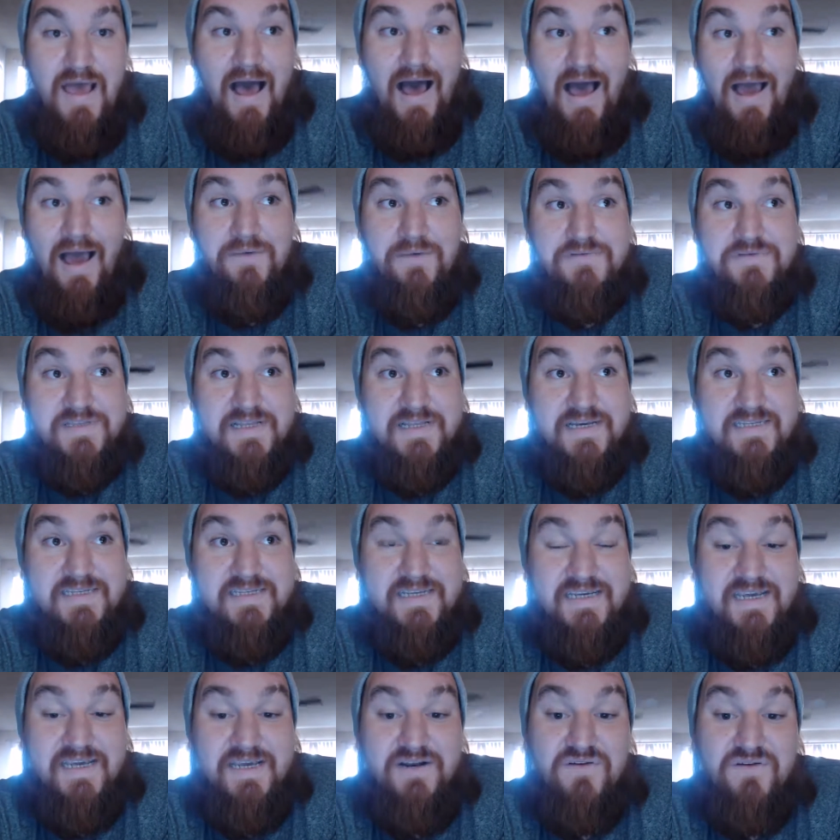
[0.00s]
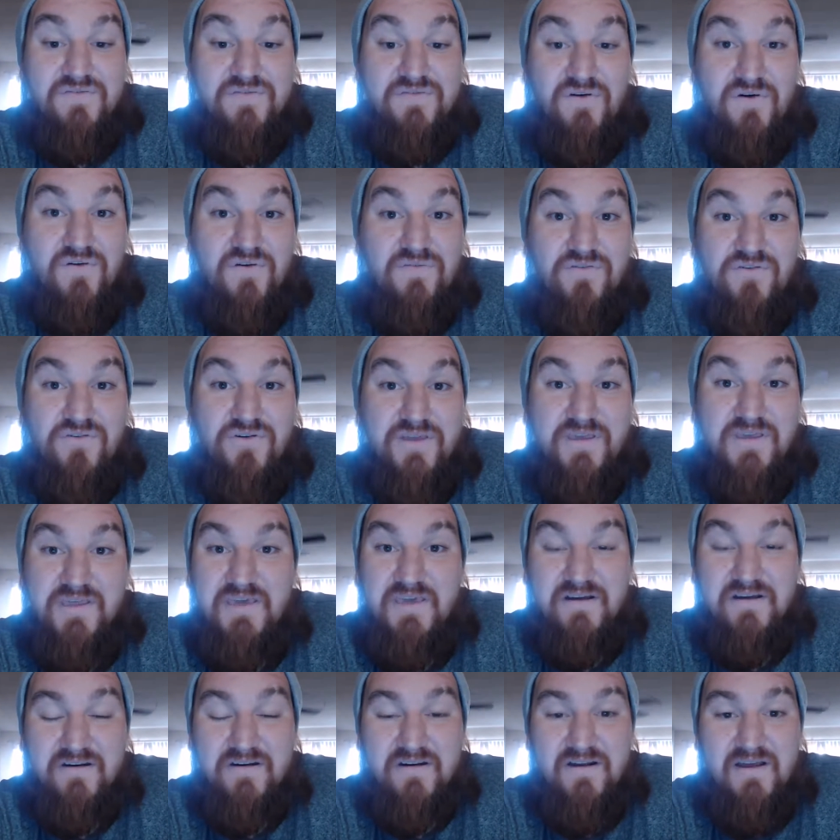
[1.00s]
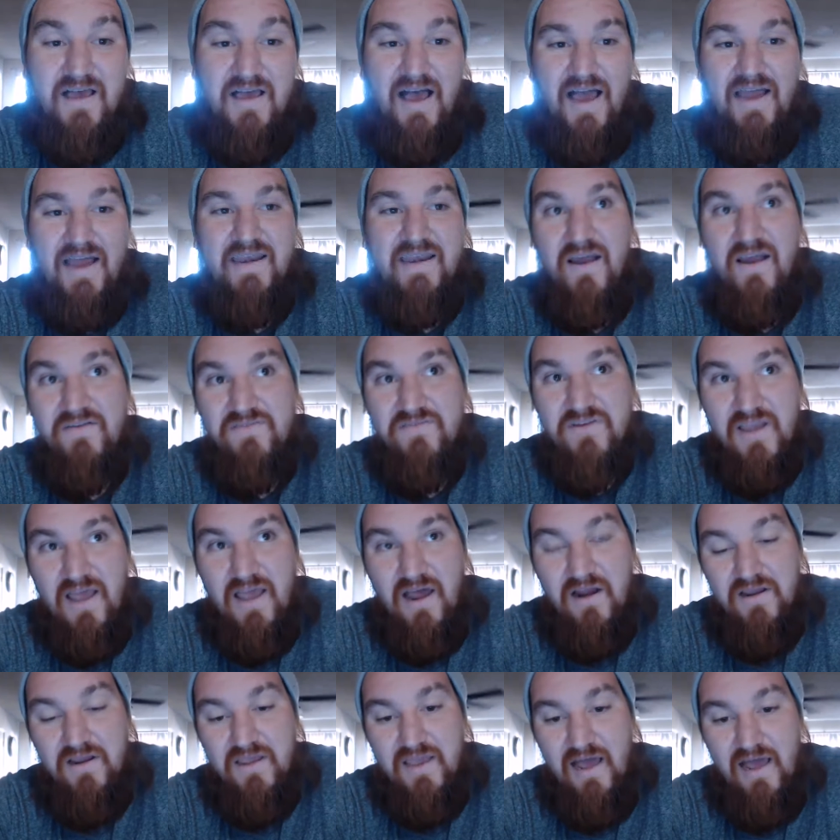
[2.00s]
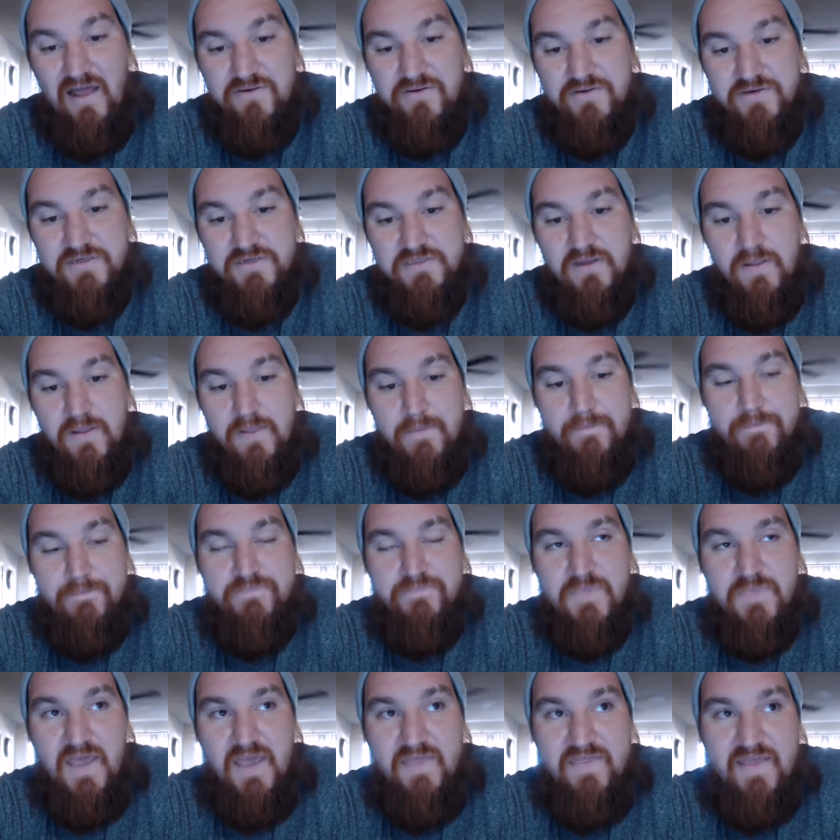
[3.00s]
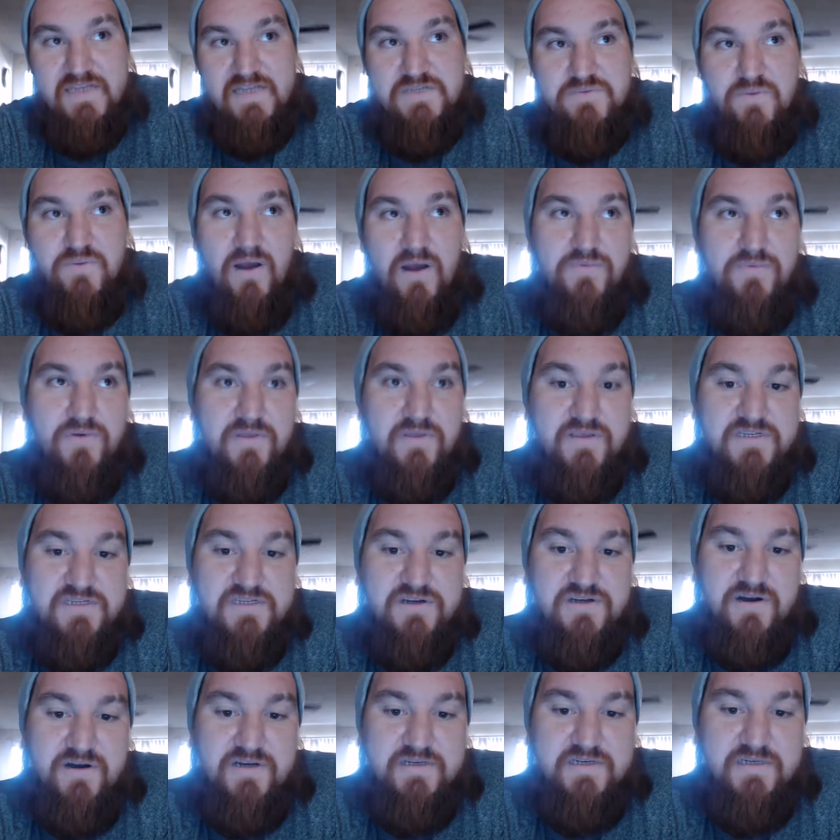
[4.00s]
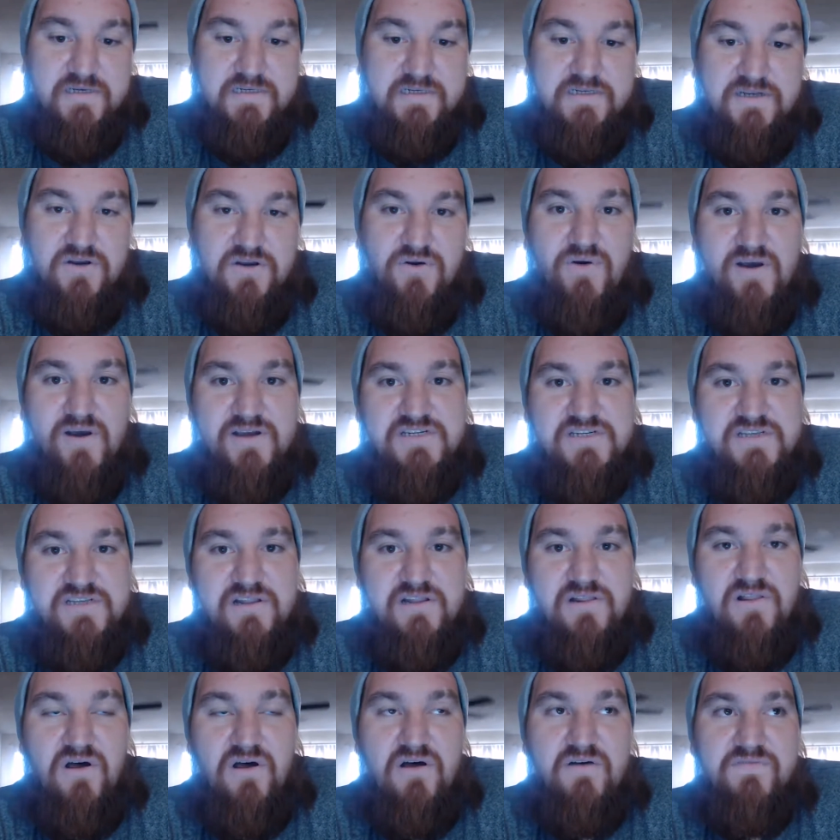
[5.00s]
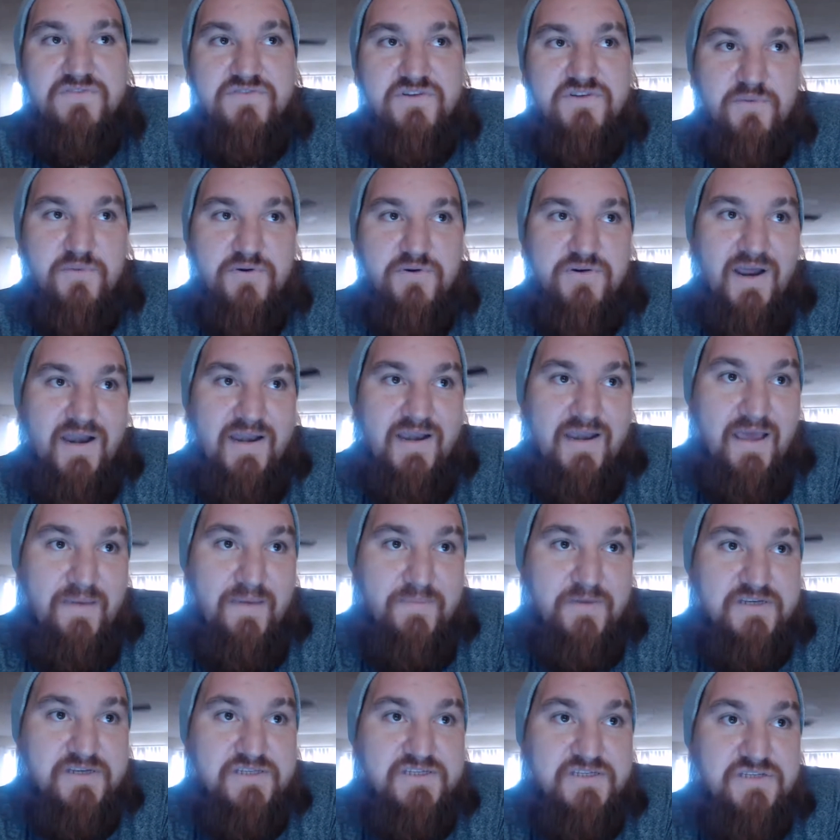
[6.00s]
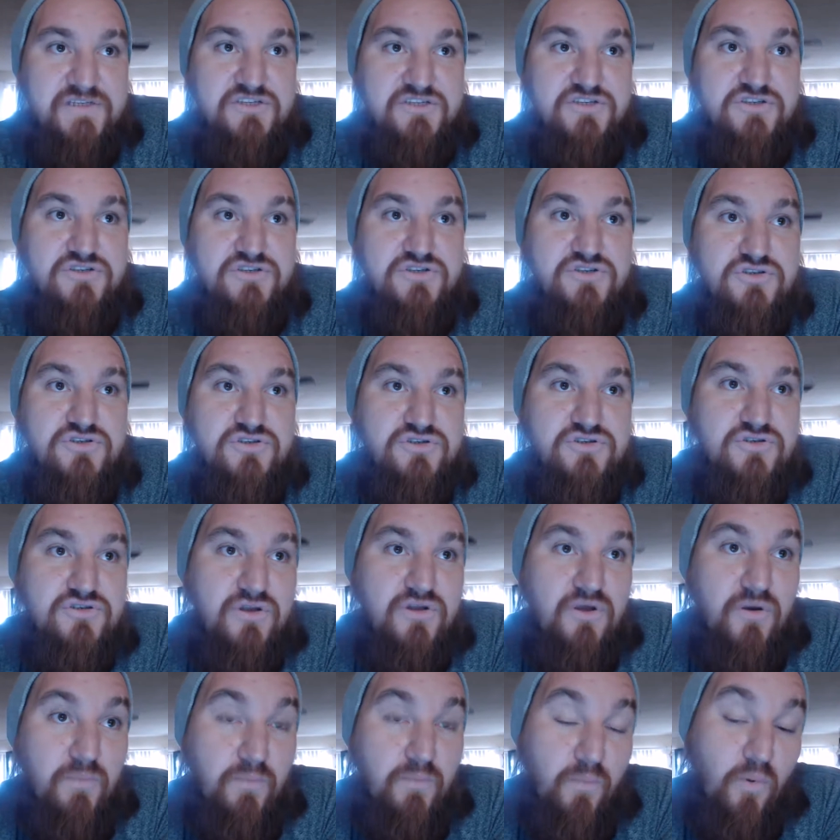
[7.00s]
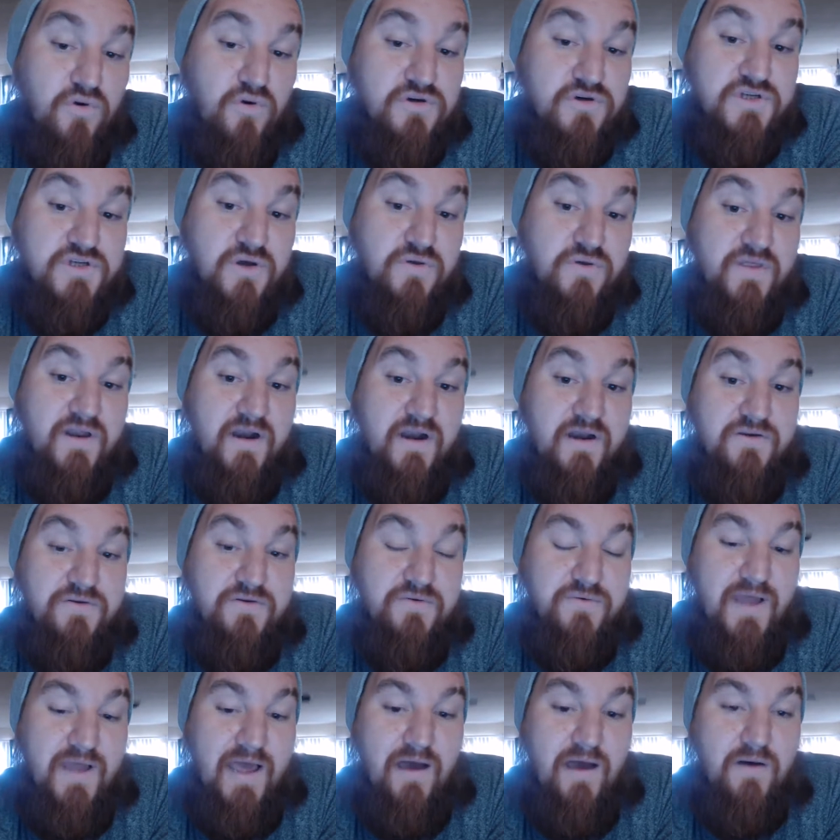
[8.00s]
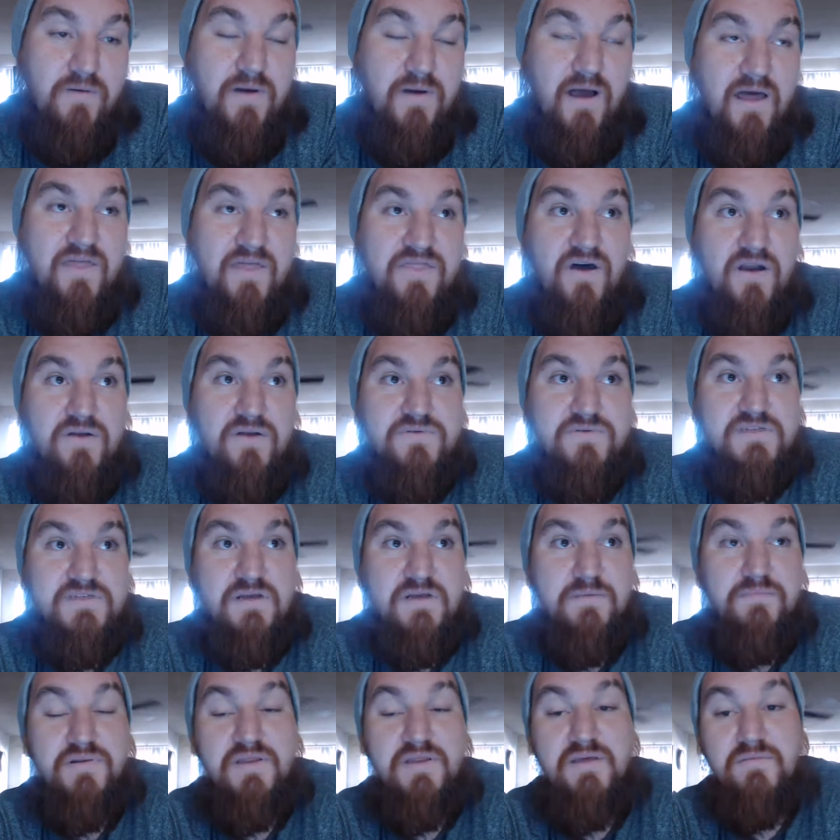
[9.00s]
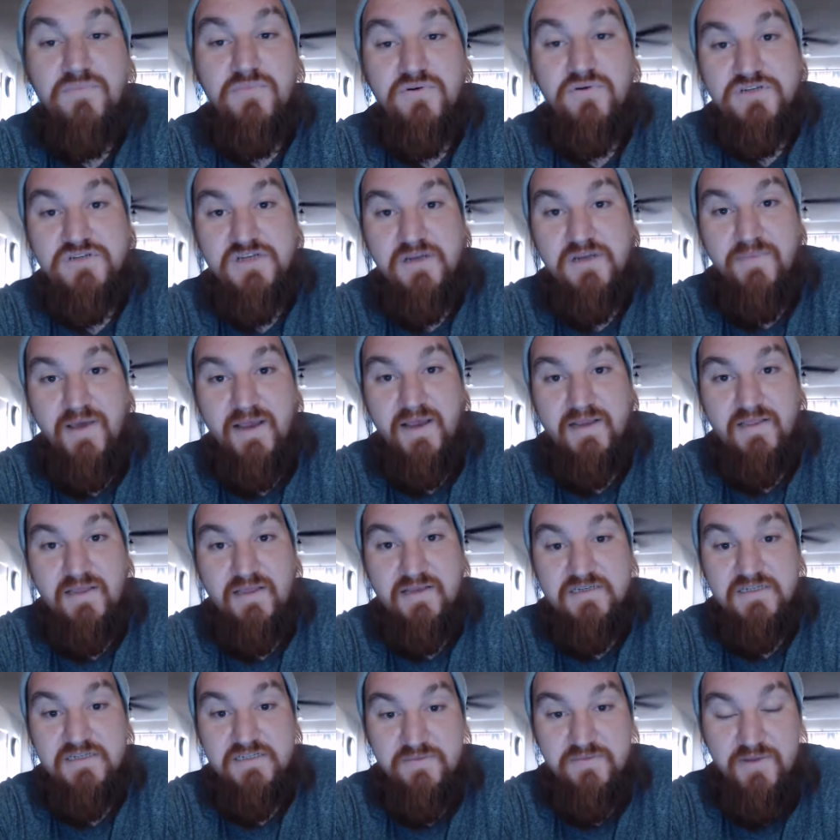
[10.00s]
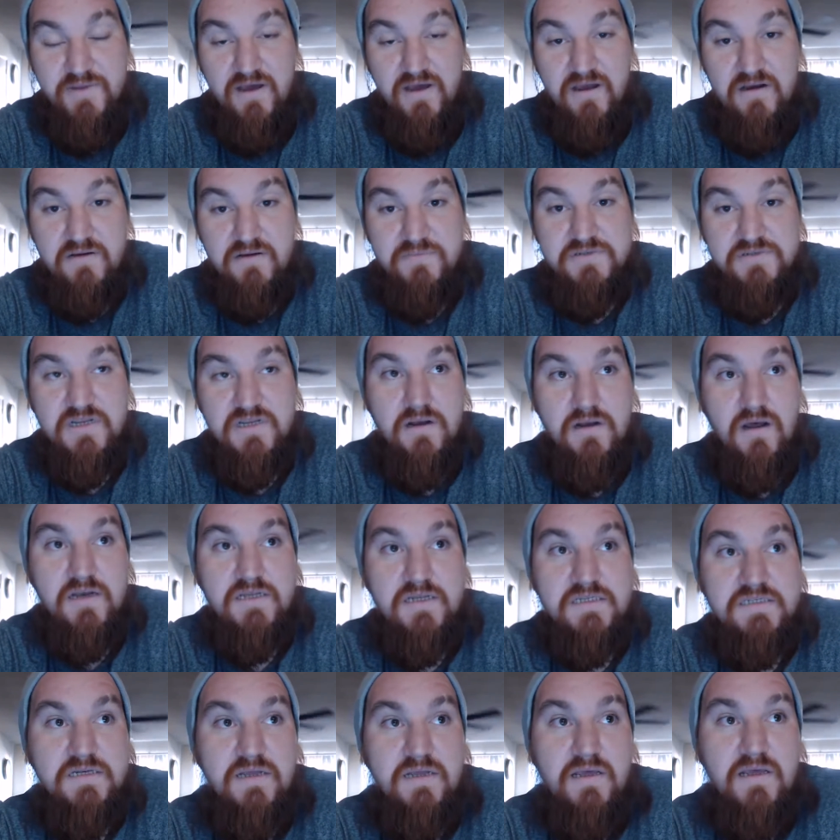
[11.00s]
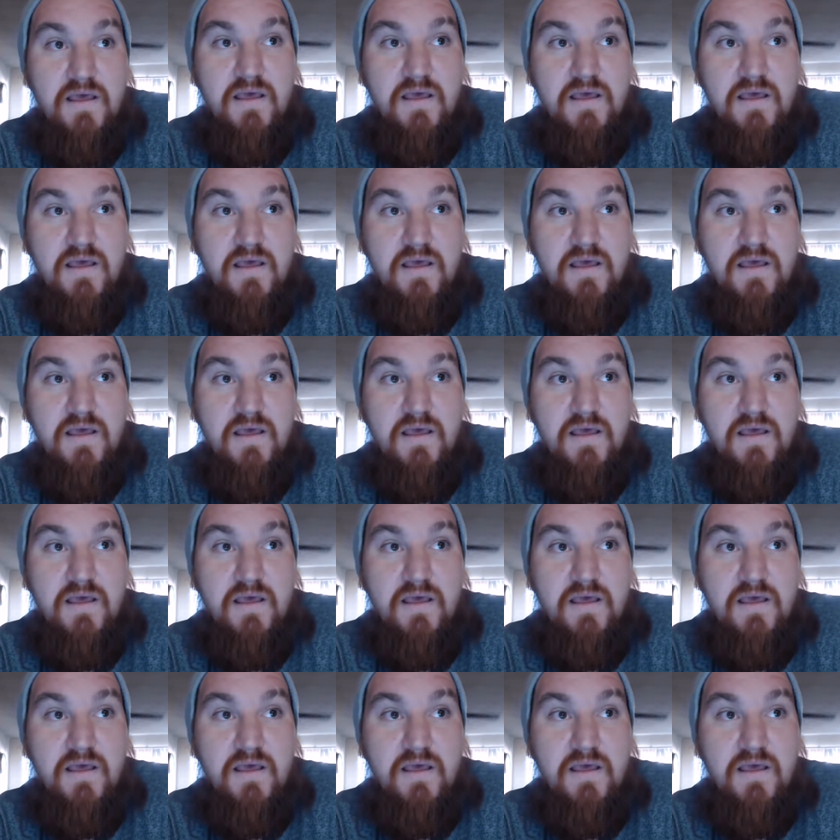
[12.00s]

i was lazy keto for over a year i never counted calories and that's why i really started to, to question the law of thermodynamics more so than I do now. I thought it was complete bullshit back then, just to be 100% honest.